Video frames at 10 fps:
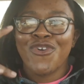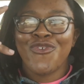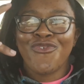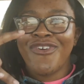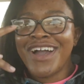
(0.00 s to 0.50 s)

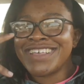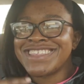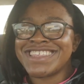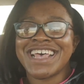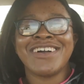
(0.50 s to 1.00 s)

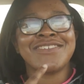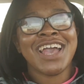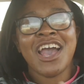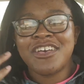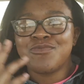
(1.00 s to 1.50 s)
What's up,
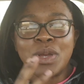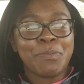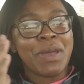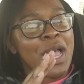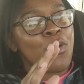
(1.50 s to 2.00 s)
guys? We're
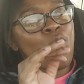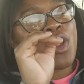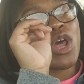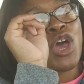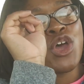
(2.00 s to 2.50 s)
back
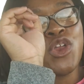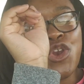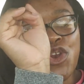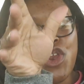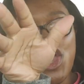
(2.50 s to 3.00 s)
with a
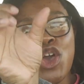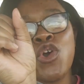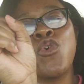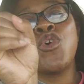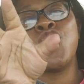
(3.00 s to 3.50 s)

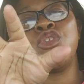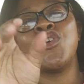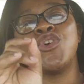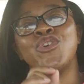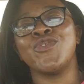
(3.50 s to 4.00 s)
new,
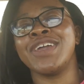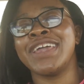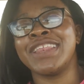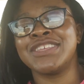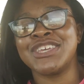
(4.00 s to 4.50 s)
new
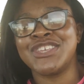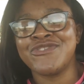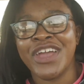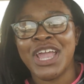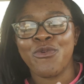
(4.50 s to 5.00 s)
energy
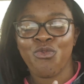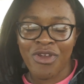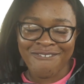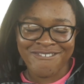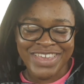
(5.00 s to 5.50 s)
drink
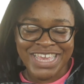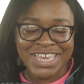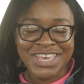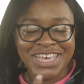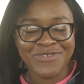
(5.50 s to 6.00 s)

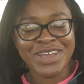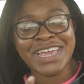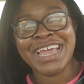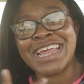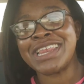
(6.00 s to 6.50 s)
review.
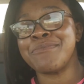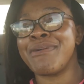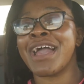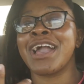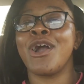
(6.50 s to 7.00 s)
We're hitting it
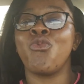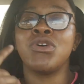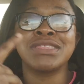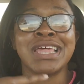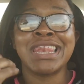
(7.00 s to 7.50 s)
back up
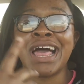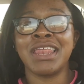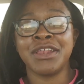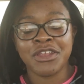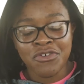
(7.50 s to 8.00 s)
with
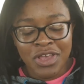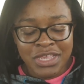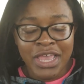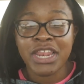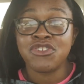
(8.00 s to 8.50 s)
Alani Nu
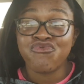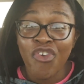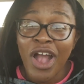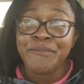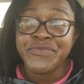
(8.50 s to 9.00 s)
because they didn't
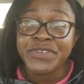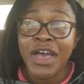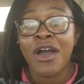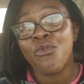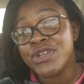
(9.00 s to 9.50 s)
drop
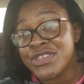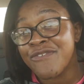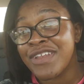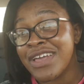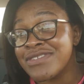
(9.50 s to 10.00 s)
a winter
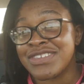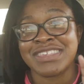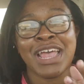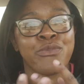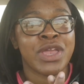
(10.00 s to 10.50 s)
flavor,
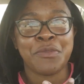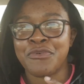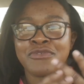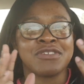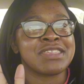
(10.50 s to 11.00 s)
just like Red
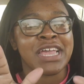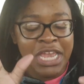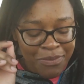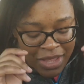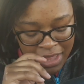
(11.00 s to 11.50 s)
Bull, just like
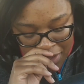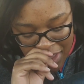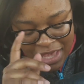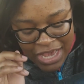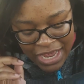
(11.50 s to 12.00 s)
everybody else.
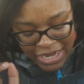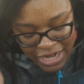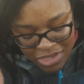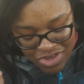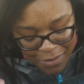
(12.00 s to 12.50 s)
They
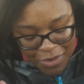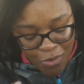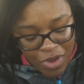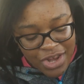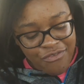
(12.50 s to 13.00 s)
didn't drop
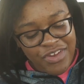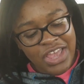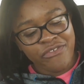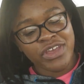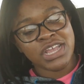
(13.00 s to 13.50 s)
a winter
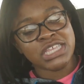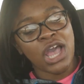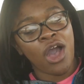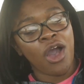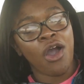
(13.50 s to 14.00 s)
flavor. It's
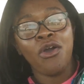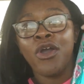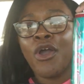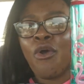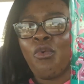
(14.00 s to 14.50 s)
called
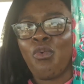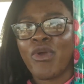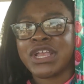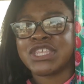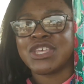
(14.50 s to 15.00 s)

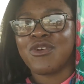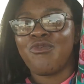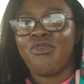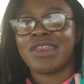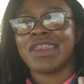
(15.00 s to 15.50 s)
Winter
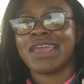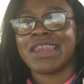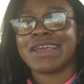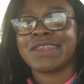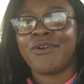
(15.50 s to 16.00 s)

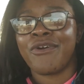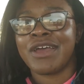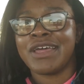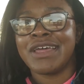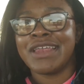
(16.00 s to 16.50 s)
Wonderland. Look at the
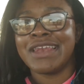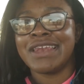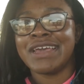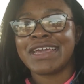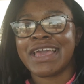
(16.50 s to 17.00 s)
art.
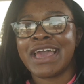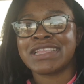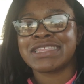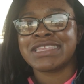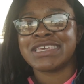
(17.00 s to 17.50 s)
Look
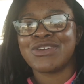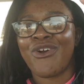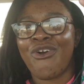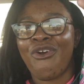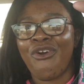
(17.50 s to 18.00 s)
at the
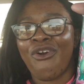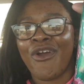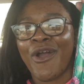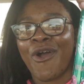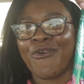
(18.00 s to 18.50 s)

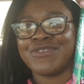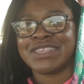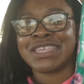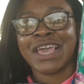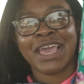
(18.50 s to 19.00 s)
art on
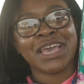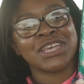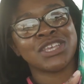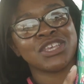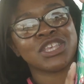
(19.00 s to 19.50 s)
this can.
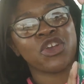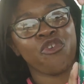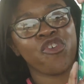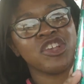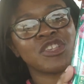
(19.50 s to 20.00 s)
It's just
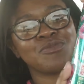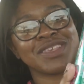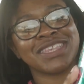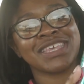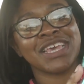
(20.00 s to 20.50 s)

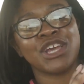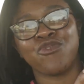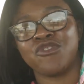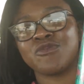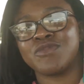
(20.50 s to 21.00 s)
Christmassy,
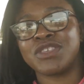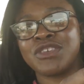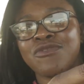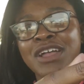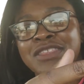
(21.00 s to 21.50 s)
Christmassy.
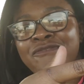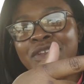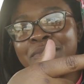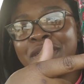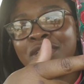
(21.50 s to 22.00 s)
You got the
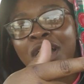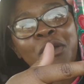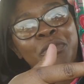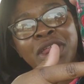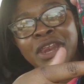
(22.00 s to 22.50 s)
flamingo
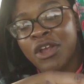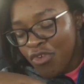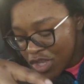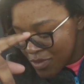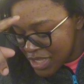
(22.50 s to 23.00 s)
already, the
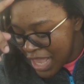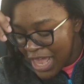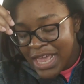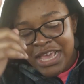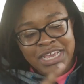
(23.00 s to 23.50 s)
Christmas
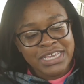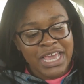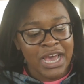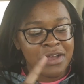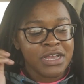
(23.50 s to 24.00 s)
hat.
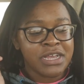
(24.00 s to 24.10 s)
Yeah.